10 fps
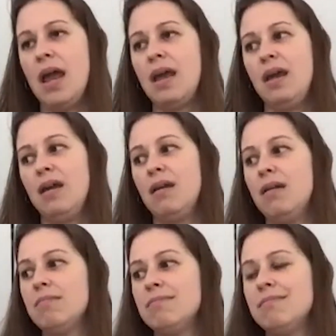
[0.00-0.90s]
and
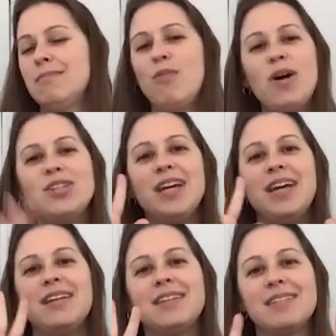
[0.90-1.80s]
wash your
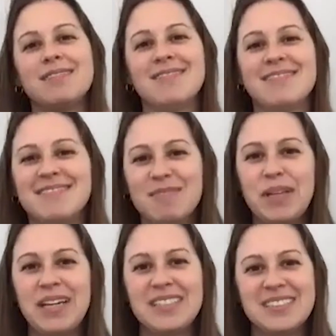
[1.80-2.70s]
hands, please.